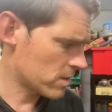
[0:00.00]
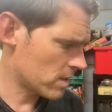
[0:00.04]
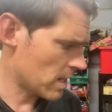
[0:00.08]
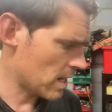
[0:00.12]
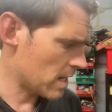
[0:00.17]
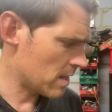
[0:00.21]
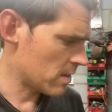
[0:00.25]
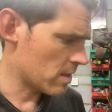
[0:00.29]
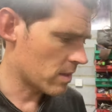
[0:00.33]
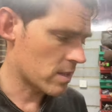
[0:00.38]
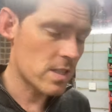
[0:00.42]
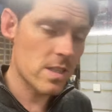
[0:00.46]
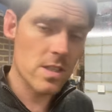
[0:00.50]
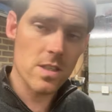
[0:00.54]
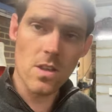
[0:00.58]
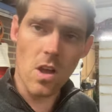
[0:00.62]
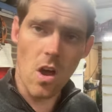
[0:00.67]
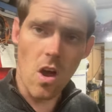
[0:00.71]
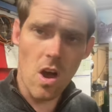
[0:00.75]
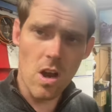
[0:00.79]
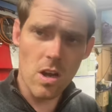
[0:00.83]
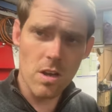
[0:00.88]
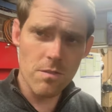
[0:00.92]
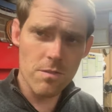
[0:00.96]
in the
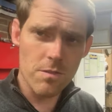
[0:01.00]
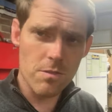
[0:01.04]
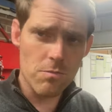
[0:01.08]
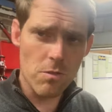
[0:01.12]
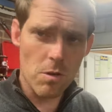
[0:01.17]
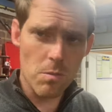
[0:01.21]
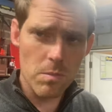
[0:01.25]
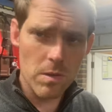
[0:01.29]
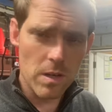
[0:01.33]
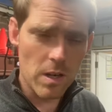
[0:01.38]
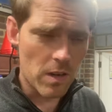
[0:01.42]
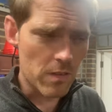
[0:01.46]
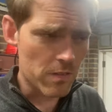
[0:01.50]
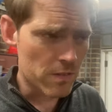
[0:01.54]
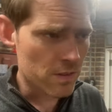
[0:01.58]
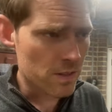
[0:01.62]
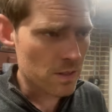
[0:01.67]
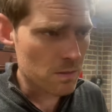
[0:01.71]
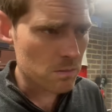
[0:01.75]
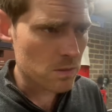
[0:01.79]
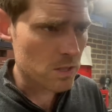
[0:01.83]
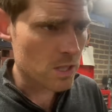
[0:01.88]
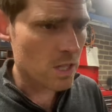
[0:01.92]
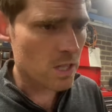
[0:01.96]
style of the Romney Harden
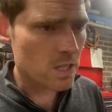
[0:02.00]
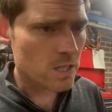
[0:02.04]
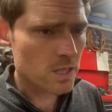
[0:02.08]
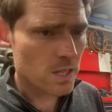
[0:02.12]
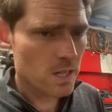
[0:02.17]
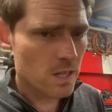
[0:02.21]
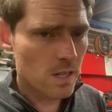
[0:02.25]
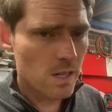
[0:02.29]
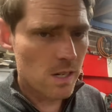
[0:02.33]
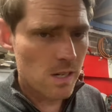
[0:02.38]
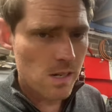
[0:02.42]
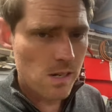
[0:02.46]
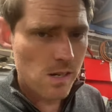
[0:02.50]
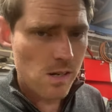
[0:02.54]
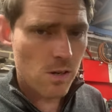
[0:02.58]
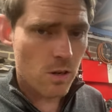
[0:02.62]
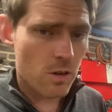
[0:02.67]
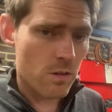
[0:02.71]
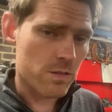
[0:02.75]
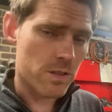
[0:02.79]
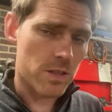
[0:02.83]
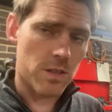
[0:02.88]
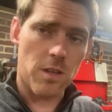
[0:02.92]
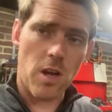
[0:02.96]
Dymchurch.
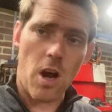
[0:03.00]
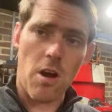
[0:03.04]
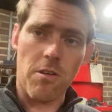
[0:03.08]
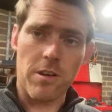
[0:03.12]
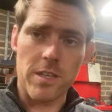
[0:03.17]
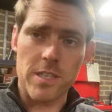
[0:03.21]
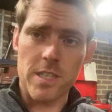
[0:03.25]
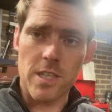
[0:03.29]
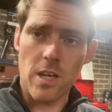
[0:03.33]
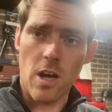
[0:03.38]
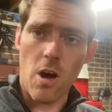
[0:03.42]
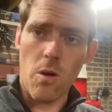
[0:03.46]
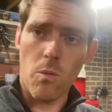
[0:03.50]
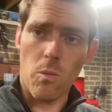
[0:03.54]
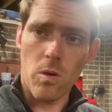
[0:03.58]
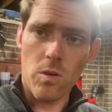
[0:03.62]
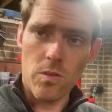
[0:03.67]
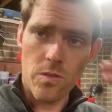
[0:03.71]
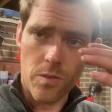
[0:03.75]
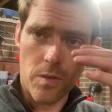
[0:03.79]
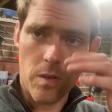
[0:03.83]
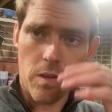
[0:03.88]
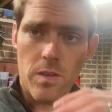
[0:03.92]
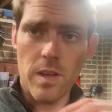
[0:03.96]
Obviously the RHDR
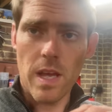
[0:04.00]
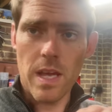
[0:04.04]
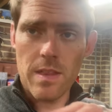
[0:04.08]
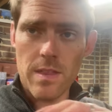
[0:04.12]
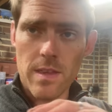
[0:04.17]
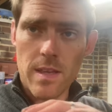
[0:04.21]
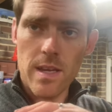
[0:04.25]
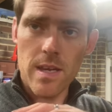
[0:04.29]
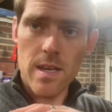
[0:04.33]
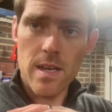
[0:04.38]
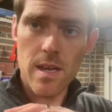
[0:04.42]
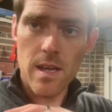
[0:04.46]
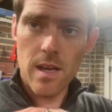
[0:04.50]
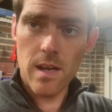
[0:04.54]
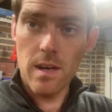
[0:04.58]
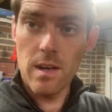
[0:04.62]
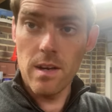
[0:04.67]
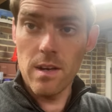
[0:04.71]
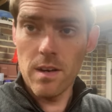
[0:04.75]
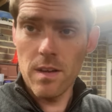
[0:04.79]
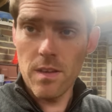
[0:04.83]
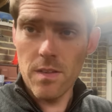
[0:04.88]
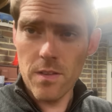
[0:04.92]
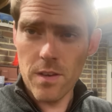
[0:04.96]
was, and then the,
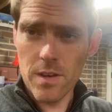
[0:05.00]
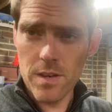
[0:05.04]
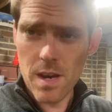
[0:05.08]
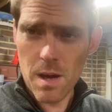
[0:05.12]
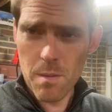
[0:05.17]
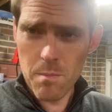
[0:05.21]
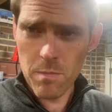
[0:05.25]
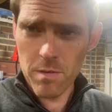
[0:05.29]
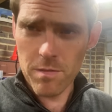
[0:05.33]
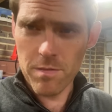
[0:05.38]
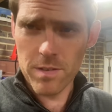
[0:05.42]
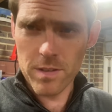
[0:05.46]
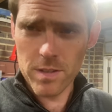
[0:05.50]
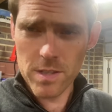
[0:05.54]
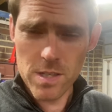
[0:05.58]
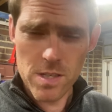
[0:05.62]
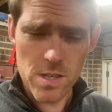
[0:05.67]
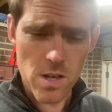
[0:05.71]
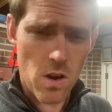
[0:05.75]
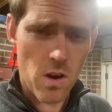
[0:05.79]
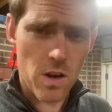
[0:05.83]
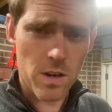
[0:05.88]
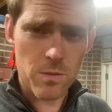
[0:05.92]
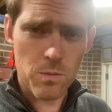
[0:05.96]
the number for the
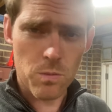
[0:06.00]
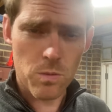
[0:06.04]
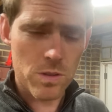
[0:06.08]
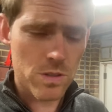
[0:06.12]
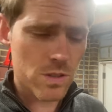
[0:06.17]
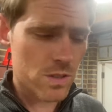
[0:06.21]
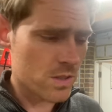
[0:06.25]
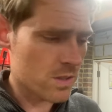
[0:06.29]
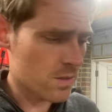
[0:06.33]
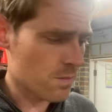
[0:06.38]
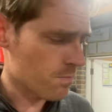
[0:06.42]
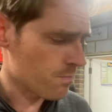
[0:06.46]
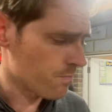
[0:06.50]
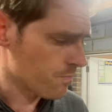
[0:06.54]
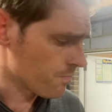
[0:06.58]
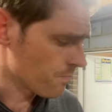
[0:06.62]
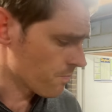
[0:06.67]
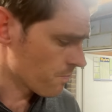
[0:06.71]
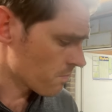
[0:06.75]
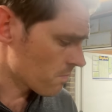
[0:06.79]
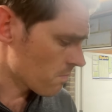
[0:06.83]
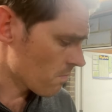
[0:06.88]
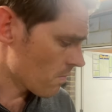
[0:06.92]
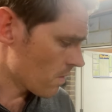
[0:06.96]
side was
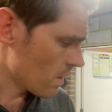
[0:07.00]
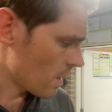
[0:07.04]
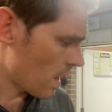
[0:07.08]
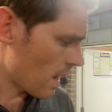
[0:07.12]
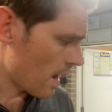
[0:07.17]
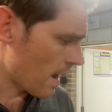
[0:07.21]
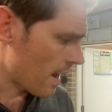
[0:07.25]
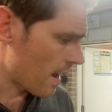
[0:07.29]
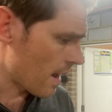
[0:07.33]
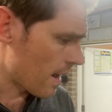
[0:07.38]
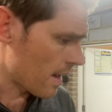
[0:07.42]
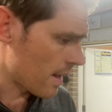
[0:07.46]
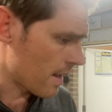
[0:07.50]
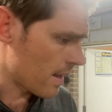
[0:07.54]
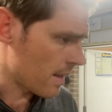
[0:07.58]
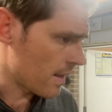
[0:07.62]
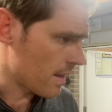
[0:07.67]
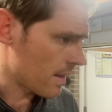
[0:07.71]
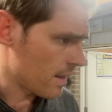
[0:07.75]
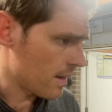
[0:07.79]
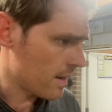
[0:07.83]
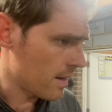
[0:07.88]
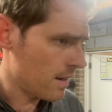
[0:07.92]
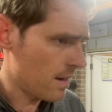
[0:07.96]
uh,
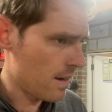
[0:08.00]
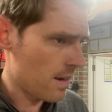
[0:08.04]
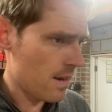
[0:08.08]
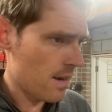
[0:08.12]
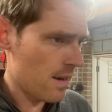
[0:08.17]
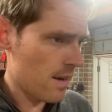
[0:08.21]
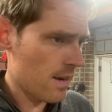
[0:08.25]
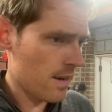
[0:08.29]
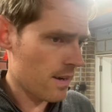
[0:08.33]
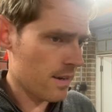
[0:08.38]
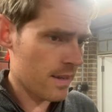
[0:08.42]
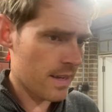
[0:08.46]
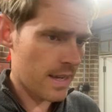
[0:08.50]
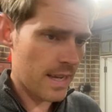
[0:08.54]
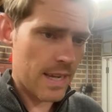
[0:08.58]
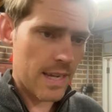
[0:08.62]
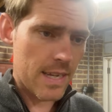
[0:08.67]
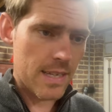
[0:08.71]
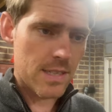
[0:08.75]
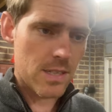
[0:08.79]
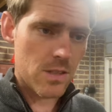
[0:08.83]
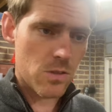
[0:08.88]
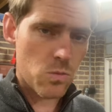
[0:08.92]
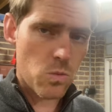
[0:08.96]

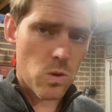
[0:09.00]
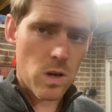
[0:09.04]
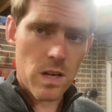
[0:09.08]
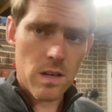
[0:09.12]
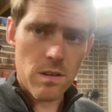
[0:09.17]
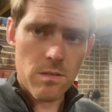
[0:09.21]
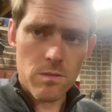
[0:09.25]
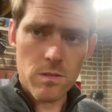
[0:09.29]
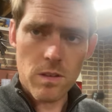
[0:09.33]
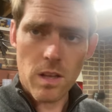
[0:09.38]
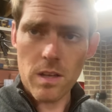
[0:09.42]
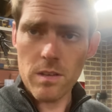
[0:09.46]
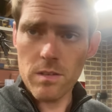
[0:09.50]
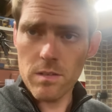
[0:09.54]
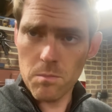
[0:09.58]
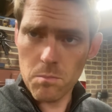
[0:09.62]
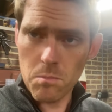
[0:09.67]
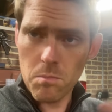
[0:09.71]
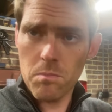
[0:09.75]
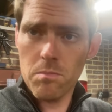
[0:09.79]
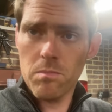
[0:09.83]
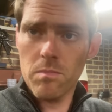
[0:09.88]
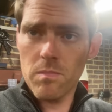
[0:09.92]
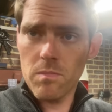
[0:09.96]
his as well, like
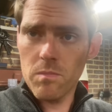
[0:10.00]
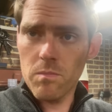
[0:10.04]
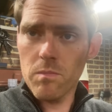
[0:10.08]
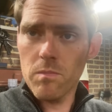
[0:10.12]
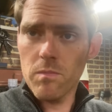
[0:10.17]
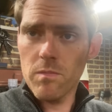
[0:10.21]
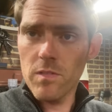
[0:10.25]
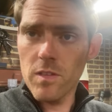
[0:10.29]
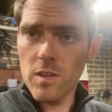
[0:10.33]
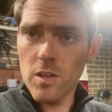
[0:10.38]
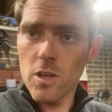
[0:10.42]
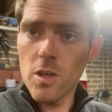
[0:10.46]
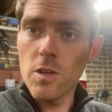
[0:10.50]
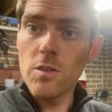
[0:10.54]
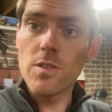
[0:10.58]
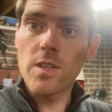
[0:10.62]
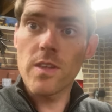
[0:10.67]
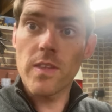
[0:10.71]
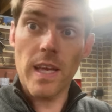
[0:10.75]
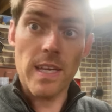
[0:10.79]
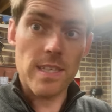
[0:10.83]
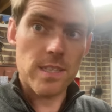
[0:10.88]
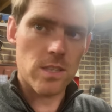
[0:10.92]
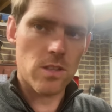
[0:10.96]

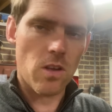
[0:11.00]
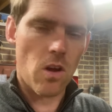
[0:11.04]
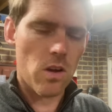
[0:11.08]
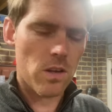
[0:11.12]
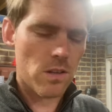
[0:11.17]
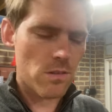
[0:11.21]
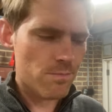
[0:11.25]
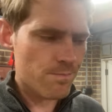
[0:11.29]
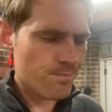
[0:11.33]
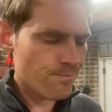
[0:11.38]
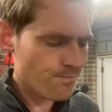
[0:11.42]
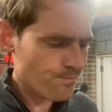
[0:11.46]
using that style.